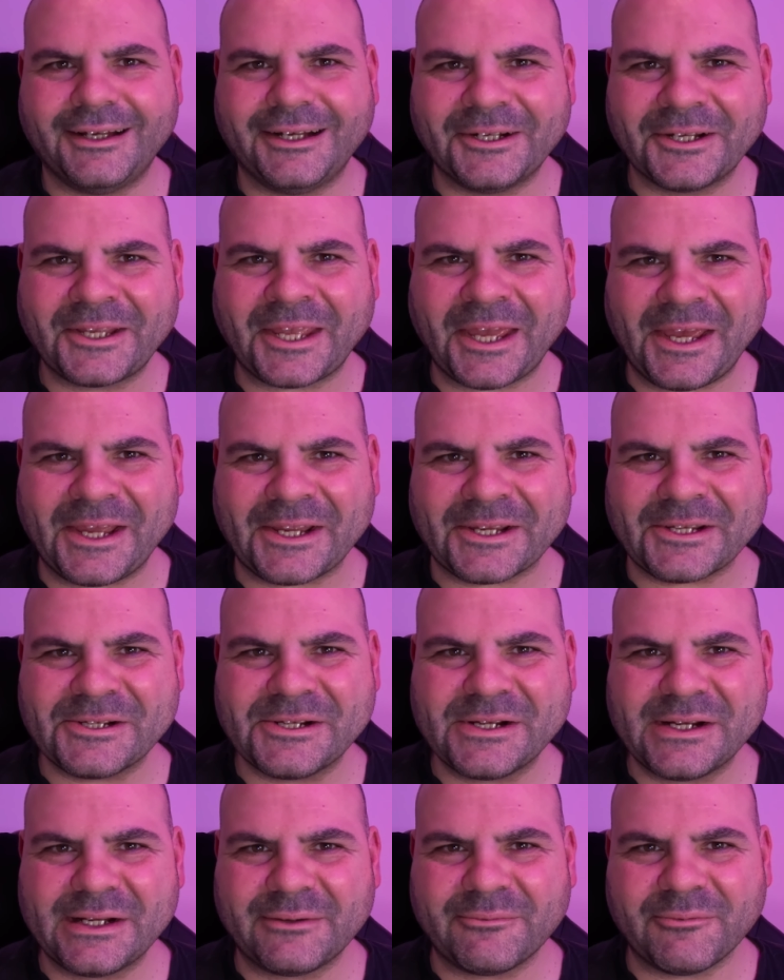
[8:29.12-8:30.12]
Okay,
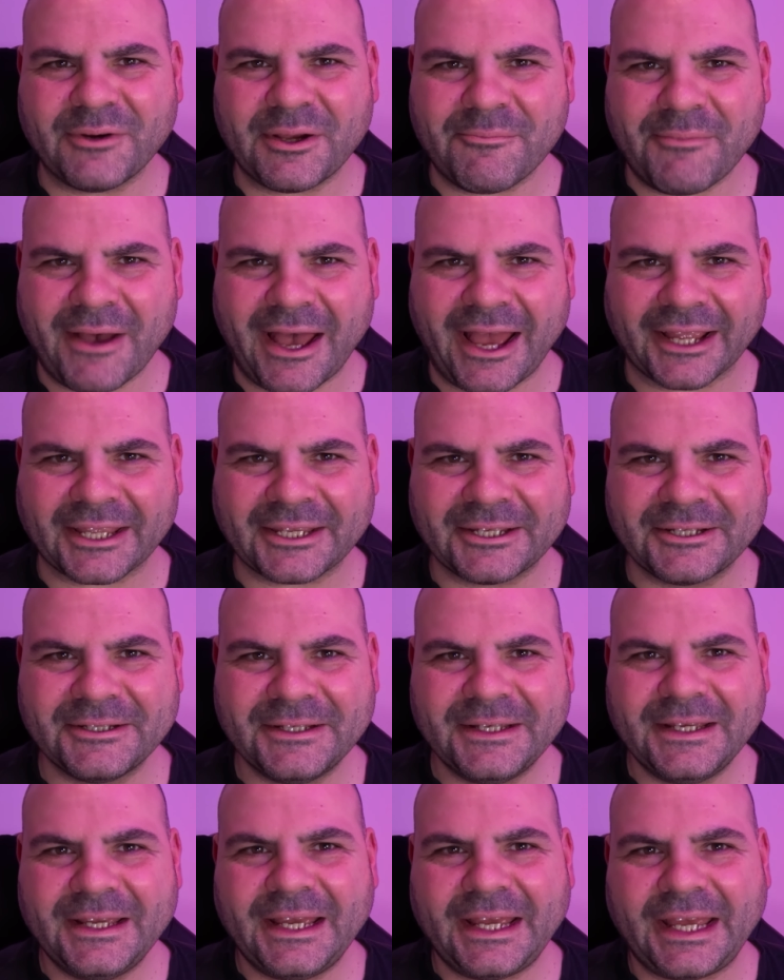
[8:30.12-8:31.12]
we're back.
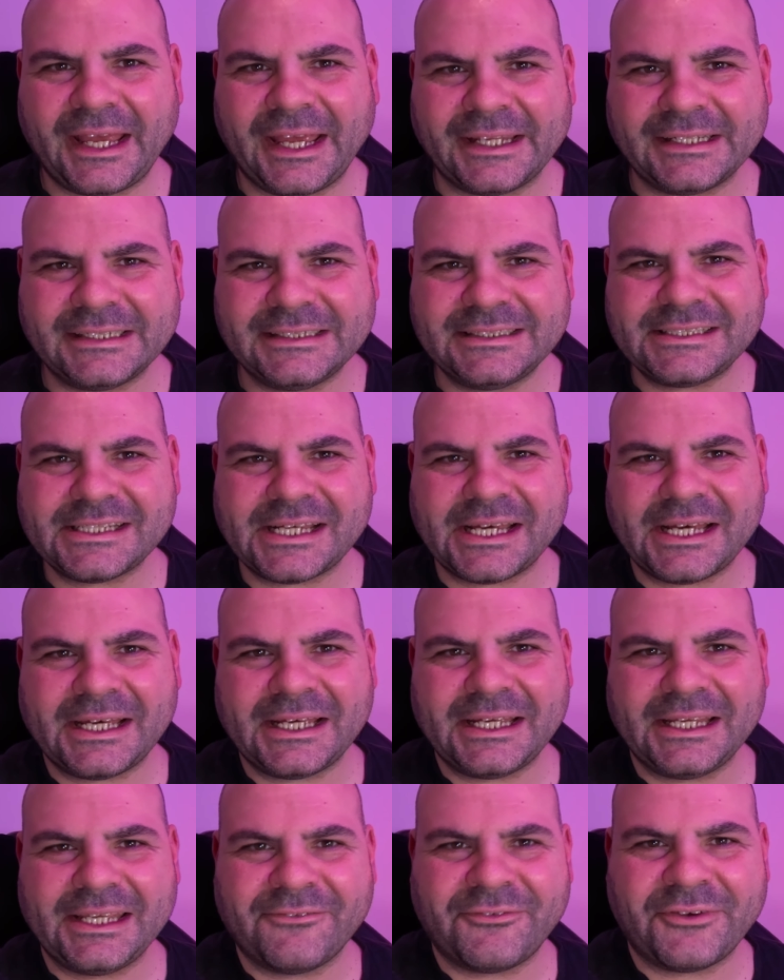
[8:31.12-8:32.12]
And
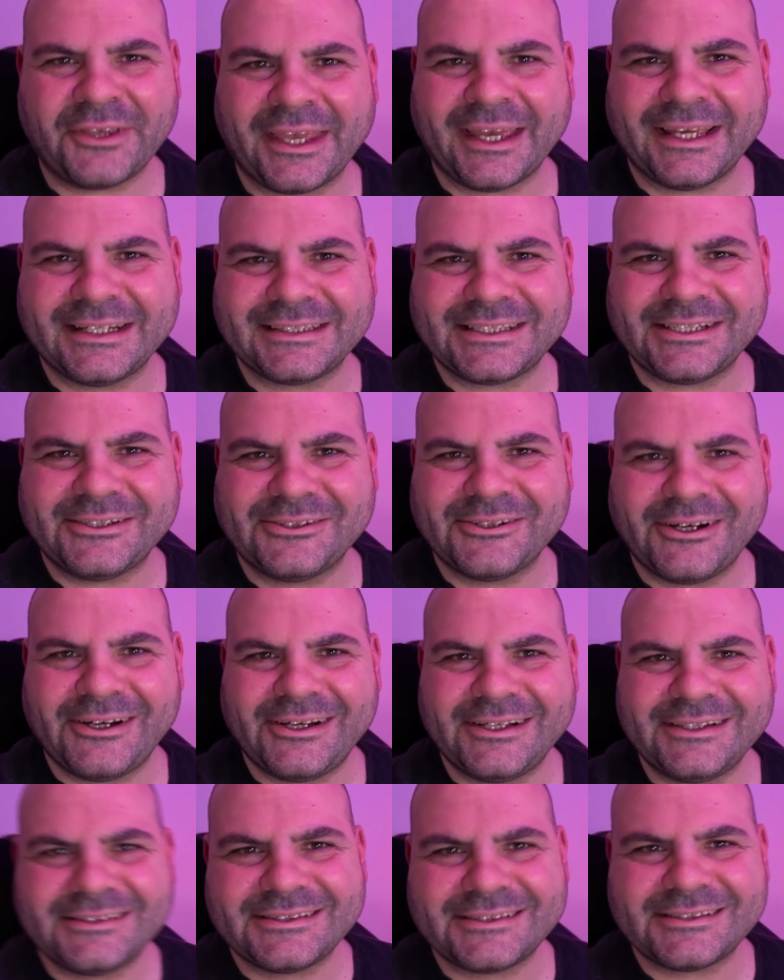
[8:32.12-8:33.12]
if you can't tell,
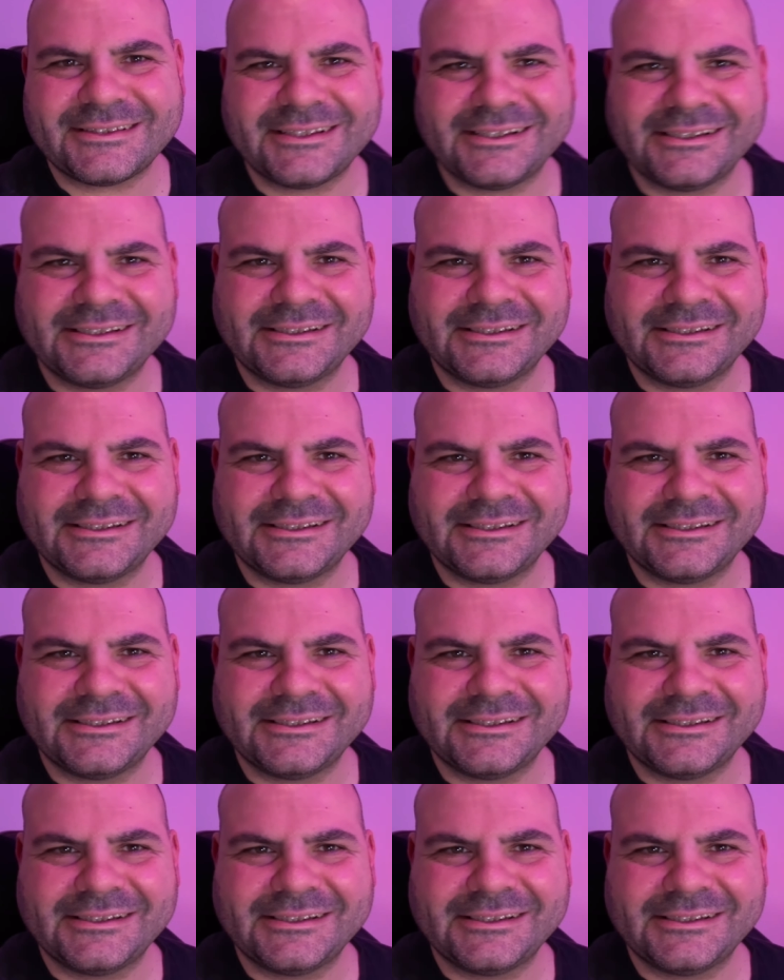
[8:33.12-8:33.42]
guys,